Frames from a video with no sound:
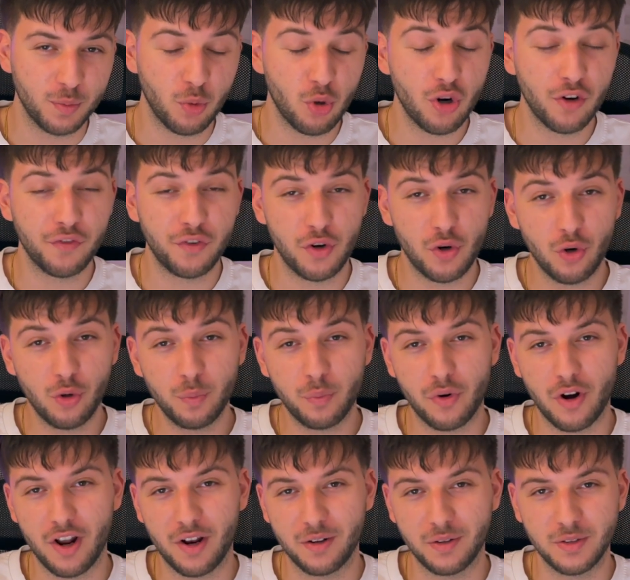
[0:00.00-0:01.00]
more of your own
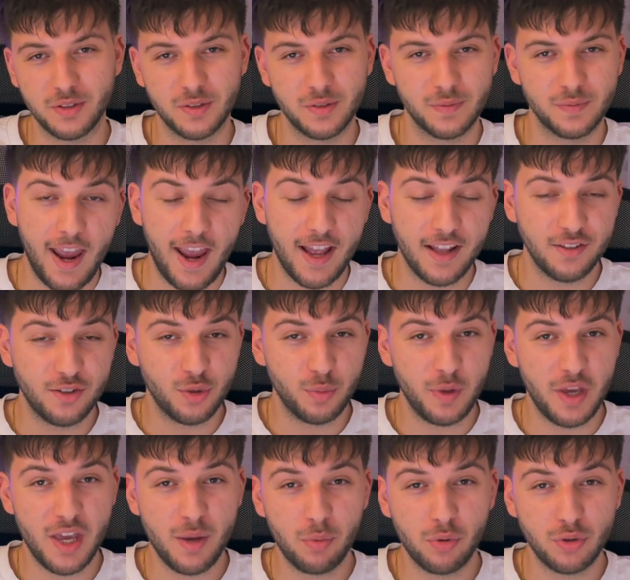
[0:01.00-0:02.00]
products and to
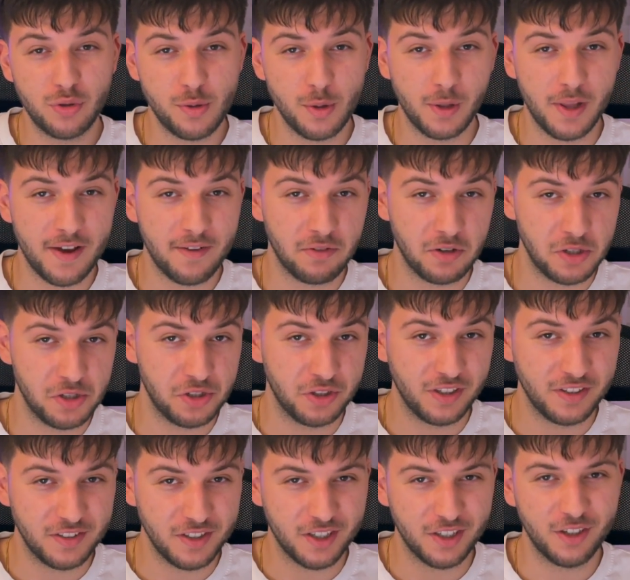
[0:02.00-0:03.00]
be able to leverage
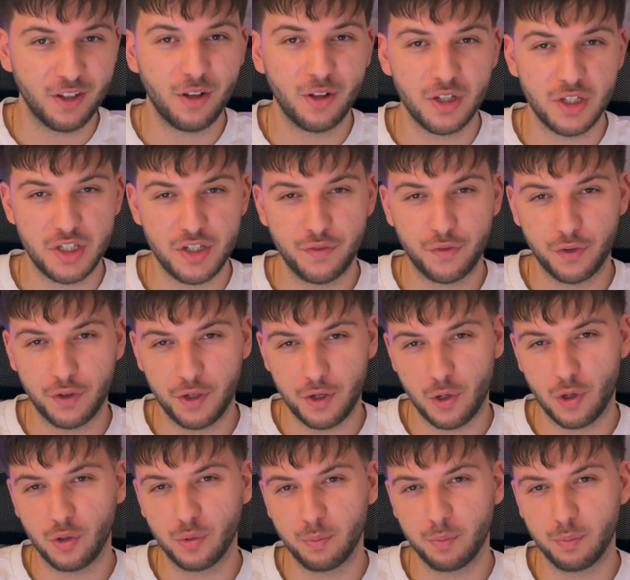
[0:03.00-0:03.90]
the technology for your own